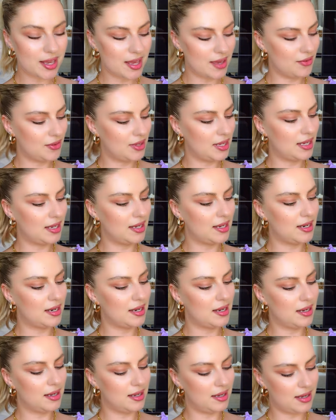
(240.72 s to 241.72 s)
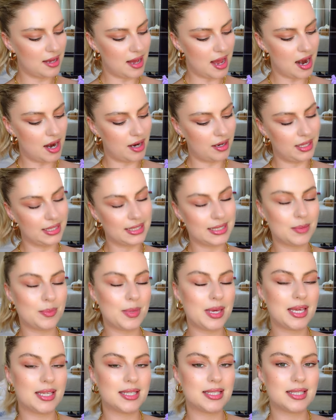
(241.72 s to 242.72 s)
have here uh, are a little
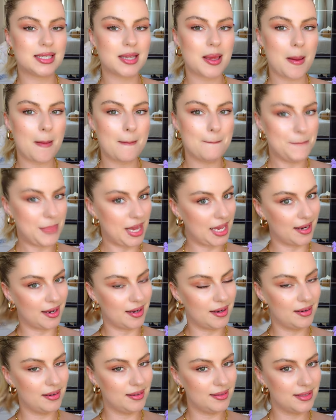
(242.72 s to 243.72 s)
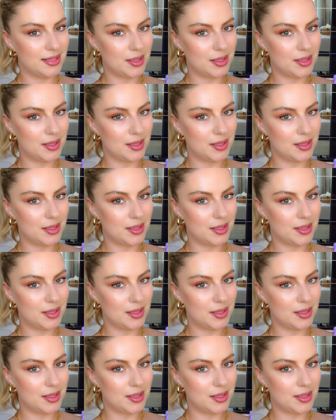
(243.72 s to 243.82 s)
bit bigger,